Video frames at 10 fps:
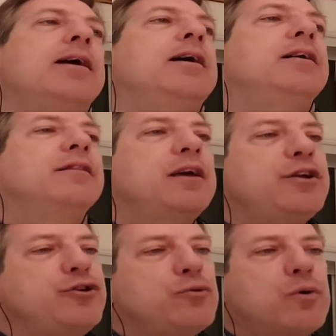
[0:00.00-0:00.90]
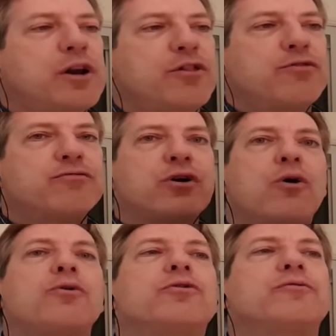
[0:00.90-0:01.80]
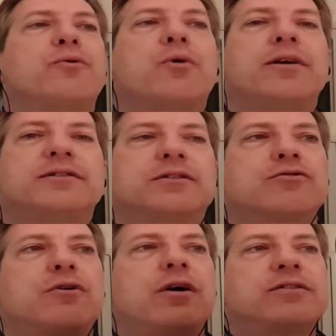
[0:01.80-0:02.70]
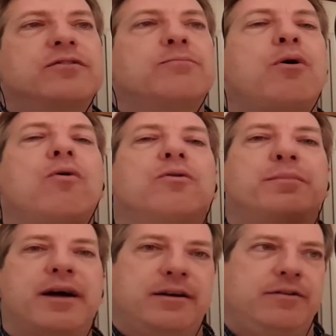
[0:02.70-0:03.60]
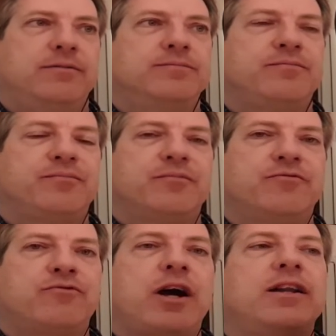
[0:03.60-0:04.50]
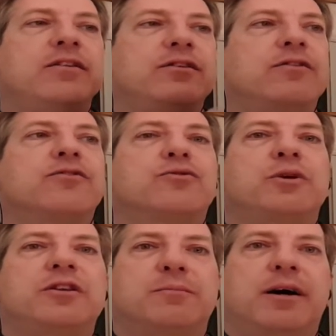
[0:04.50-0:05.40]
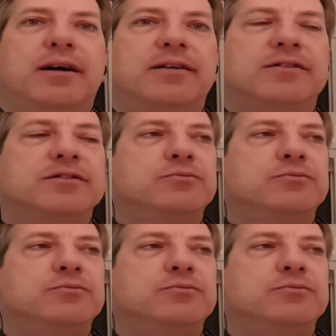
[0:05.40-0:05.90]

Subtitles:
And then you want to throw your voice across the polar pattern right into the sweet spot,